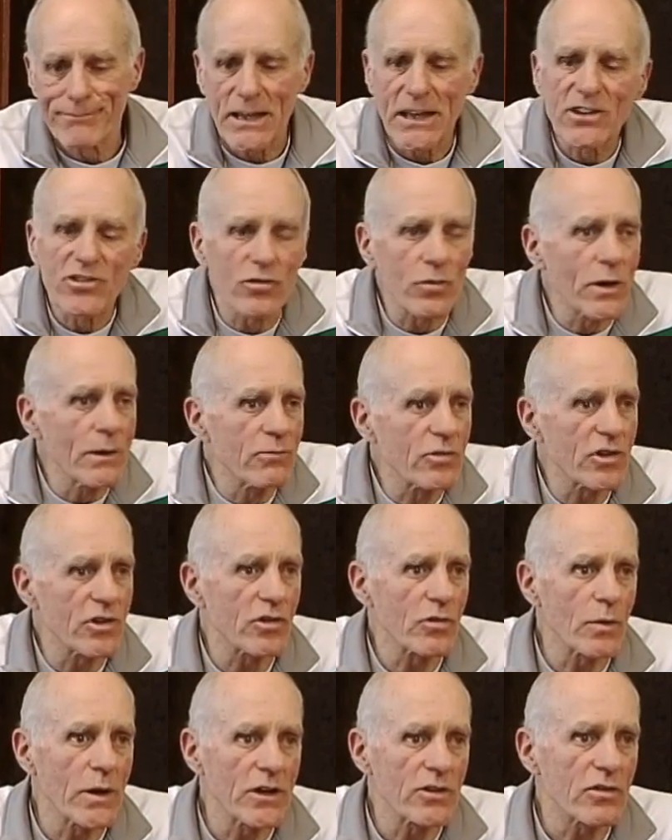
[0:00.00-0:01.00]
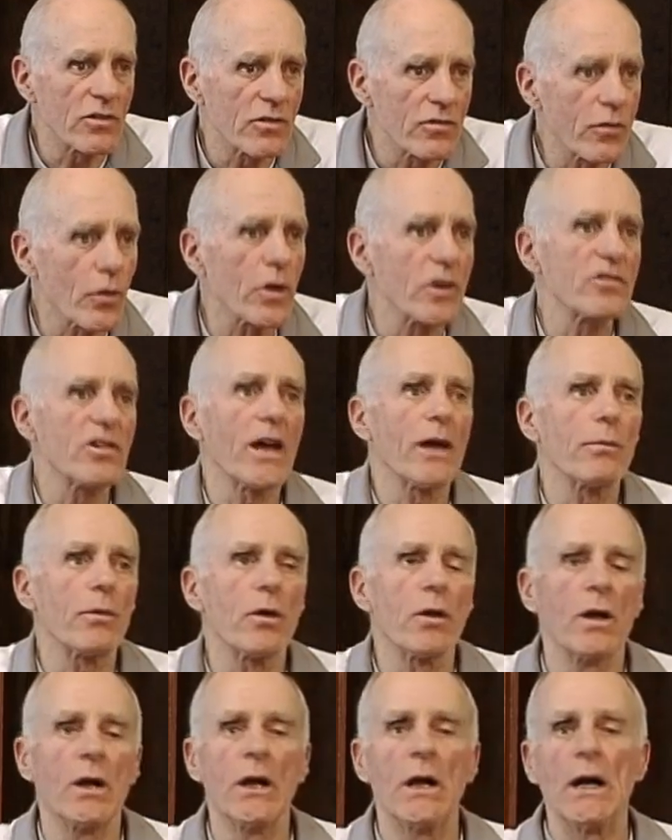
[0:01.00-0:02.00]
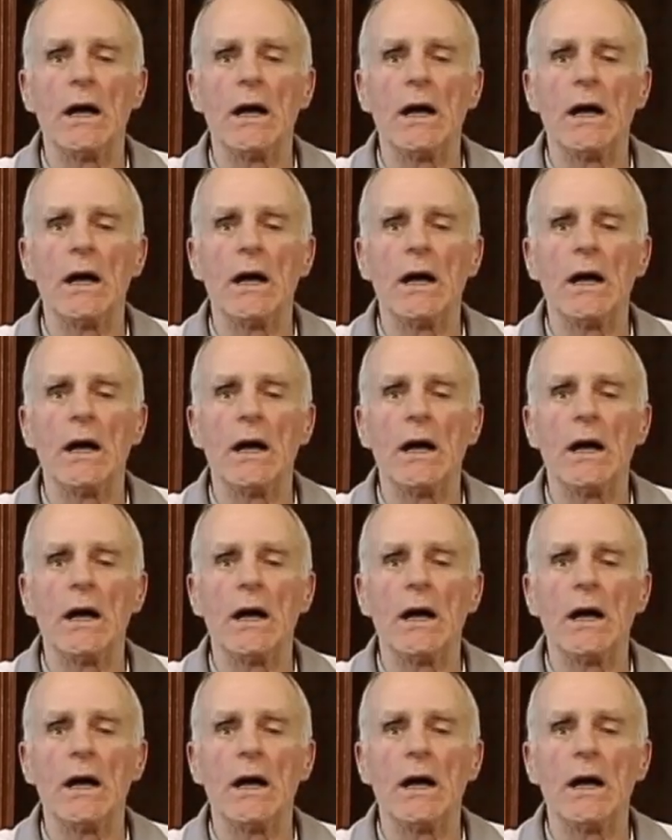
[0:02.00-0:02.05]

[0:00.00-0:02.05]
extreme situations. For example,